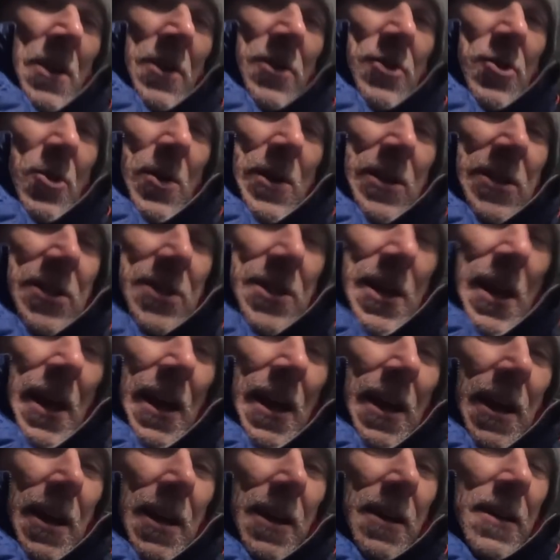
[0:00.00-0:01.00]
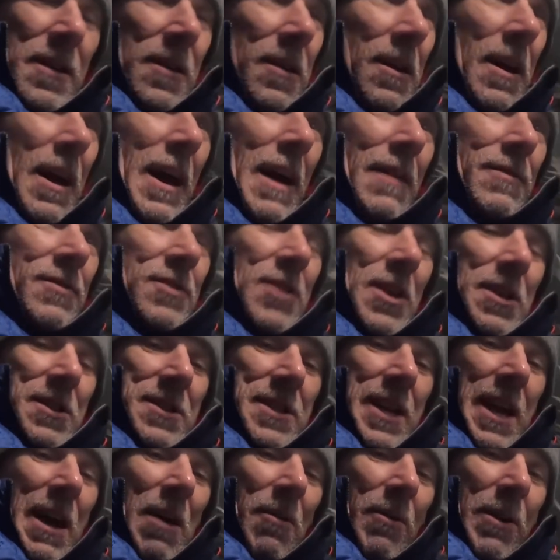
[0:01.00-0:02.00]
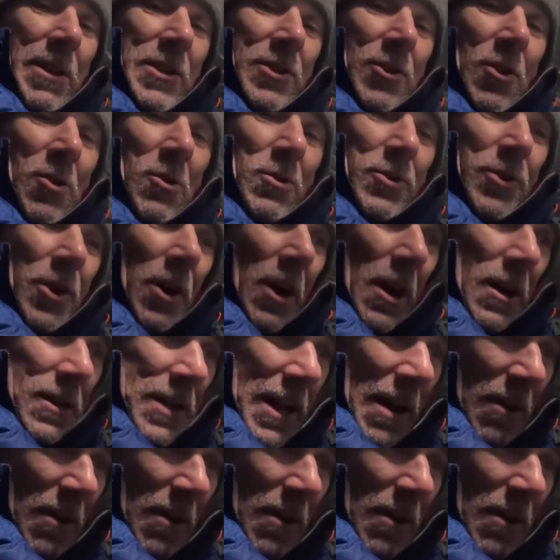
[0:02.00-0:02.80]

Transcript: So it's 6:30 now and it's all dark